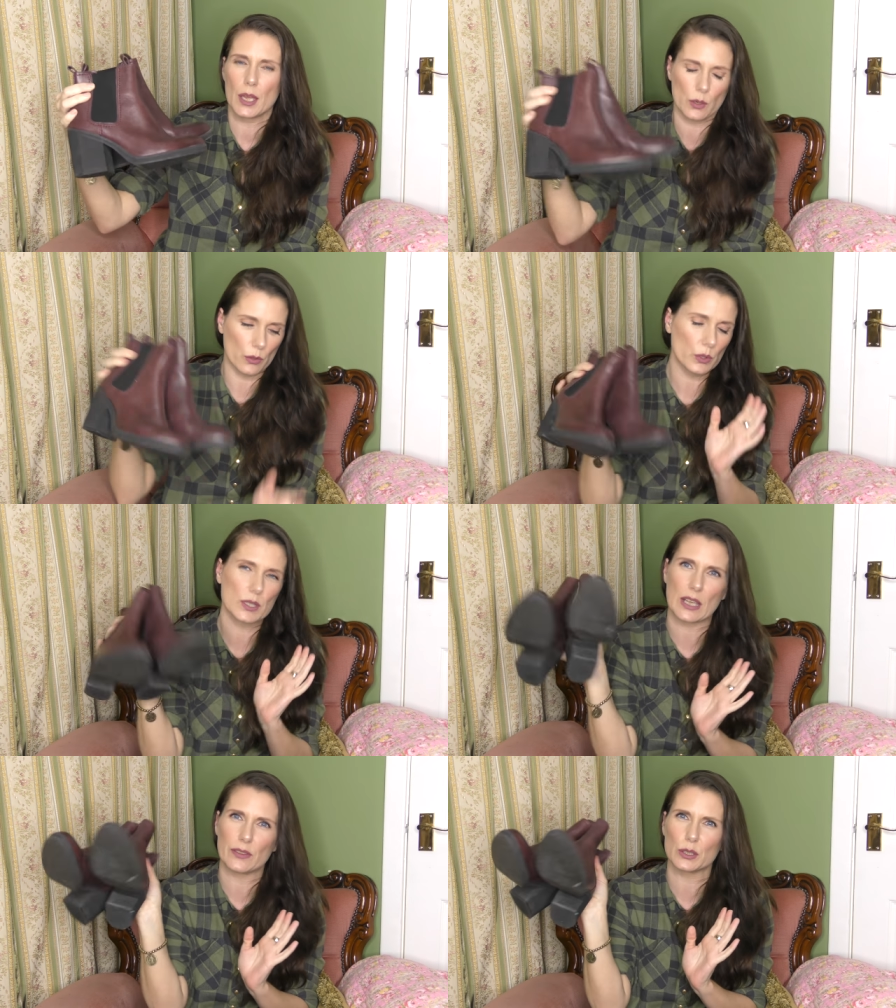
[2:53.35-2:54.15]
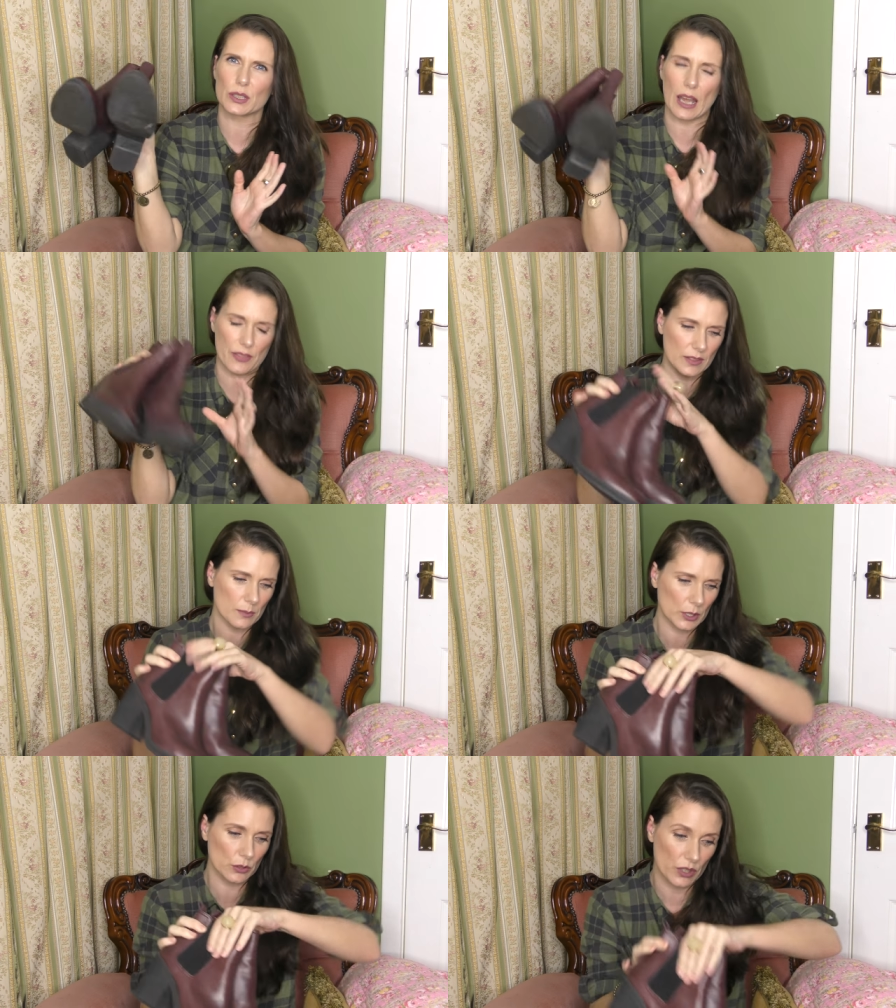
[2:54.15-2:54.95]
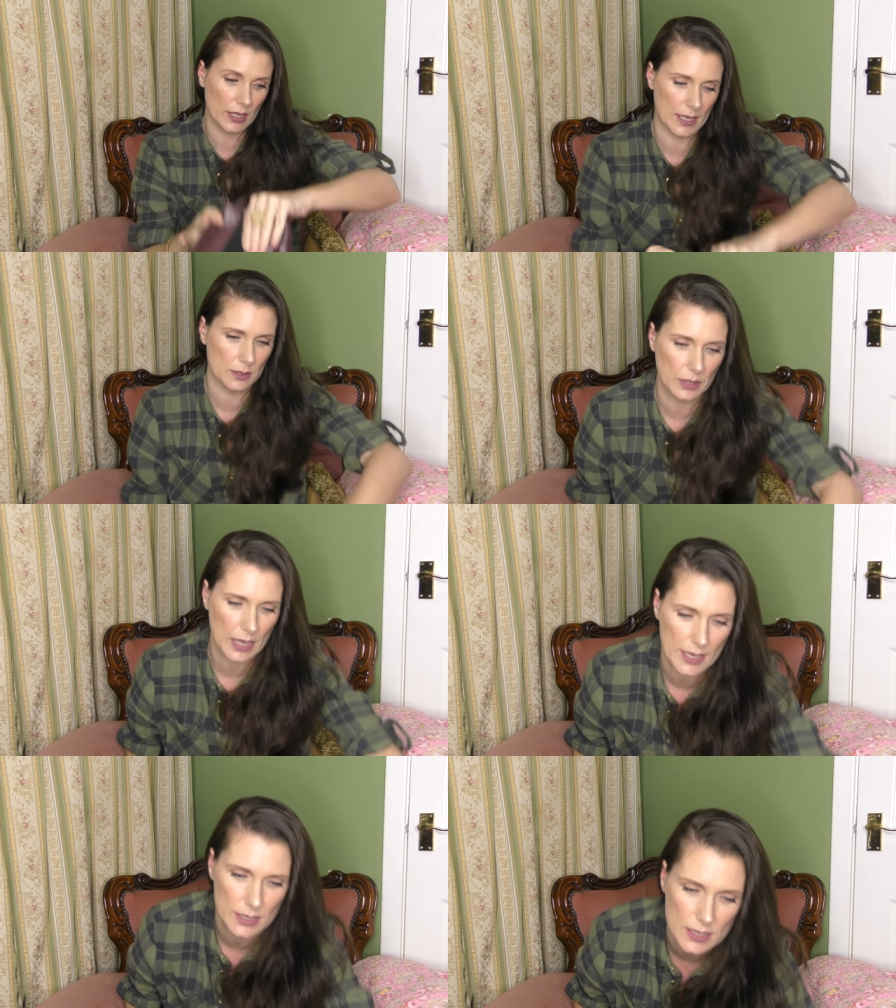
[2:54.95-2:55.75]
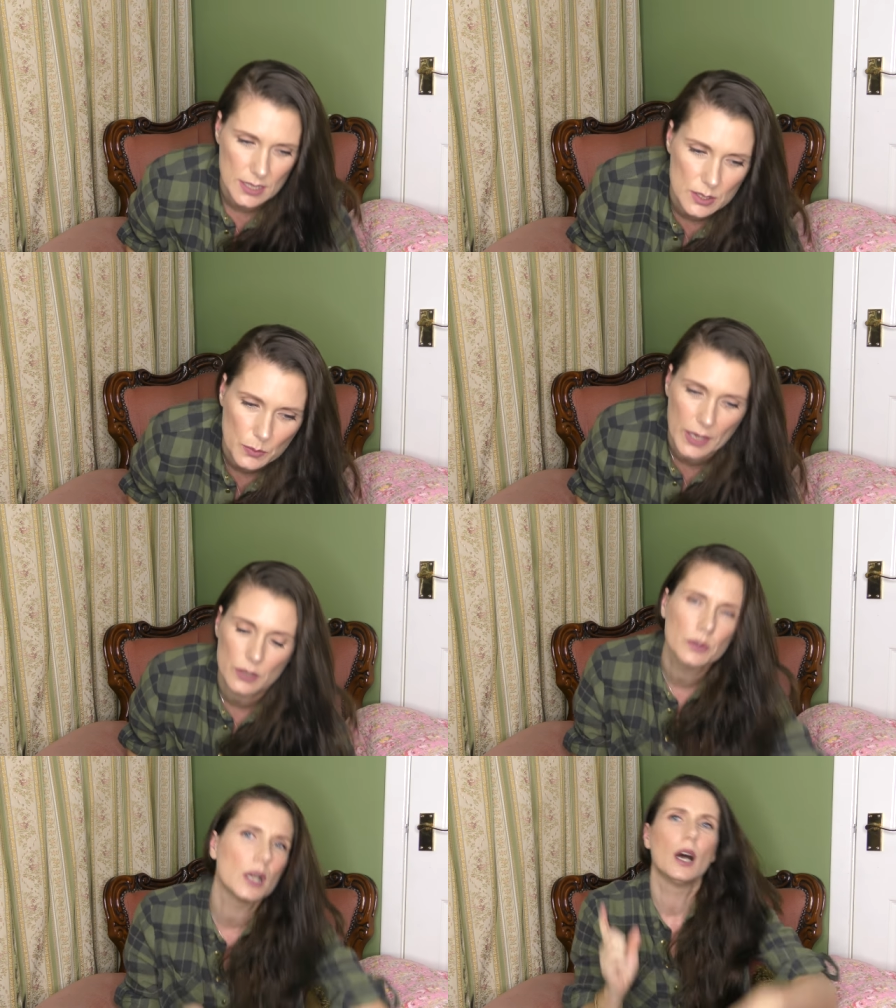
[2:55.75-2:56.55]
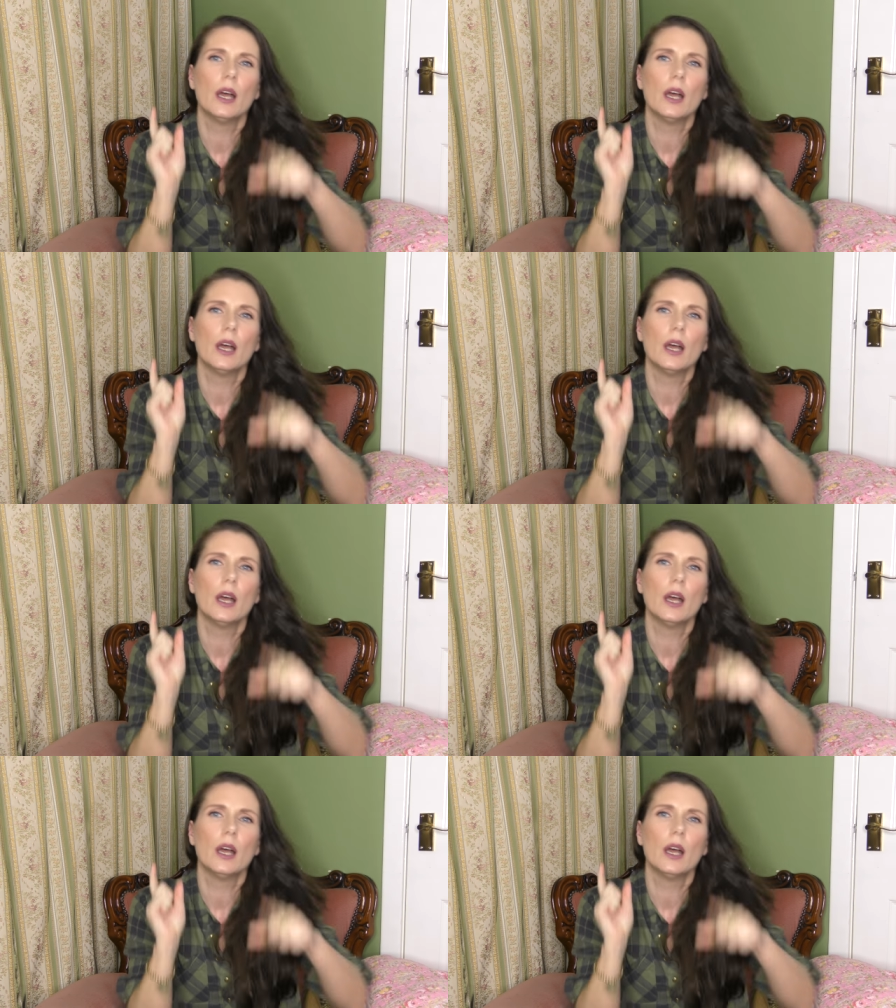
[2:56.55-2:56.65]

got those and they look, I think they would look really nice with leggings as well.